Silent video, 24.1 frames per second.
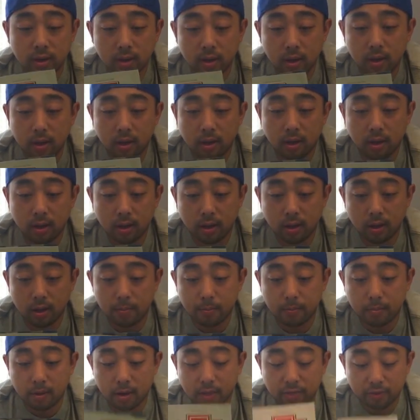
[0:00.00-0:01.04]
uh, month
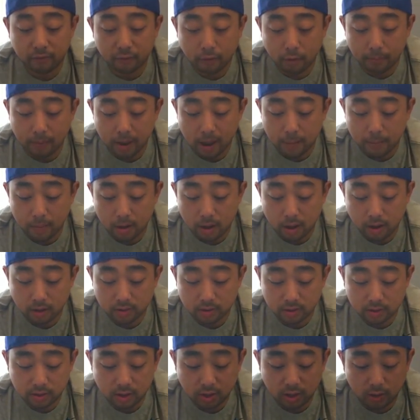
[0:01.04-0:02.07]
for Bam Box
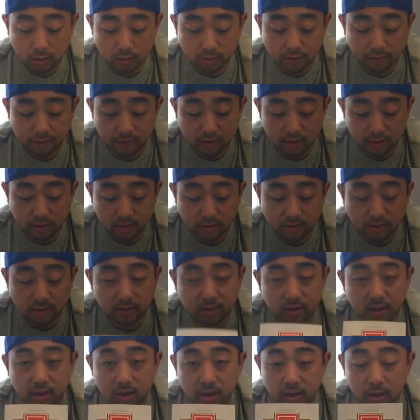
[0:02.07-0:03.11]
Heroes and Villains,
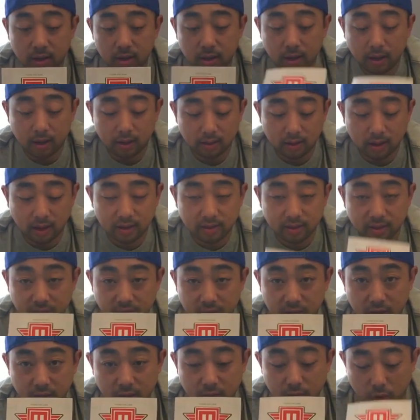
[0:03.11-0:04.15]
Unlikely
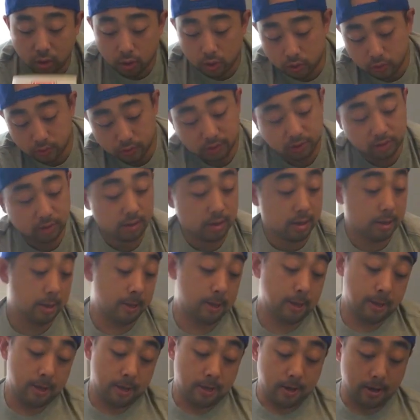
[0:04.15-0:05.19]
Heroes.
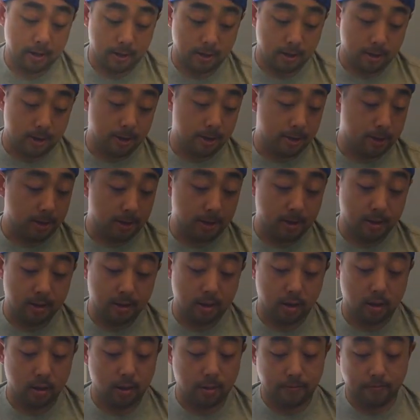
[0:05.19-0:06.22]

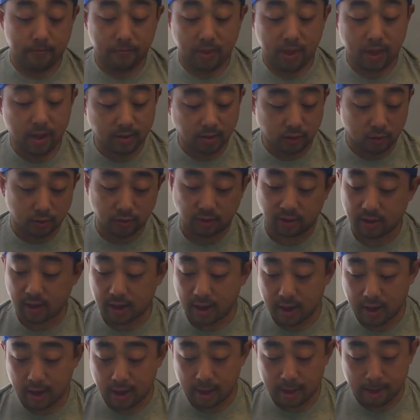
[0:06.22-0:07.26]
Um, yeah, so
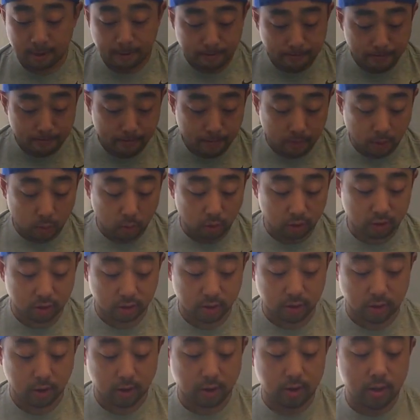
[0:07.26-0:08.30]
say we took
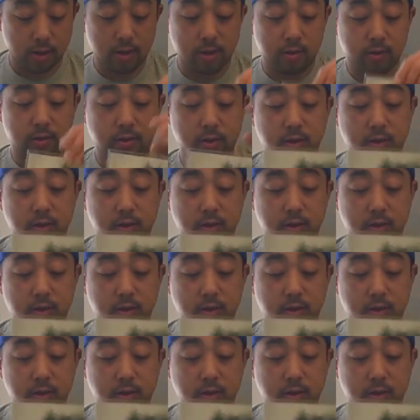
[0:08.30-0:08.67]
this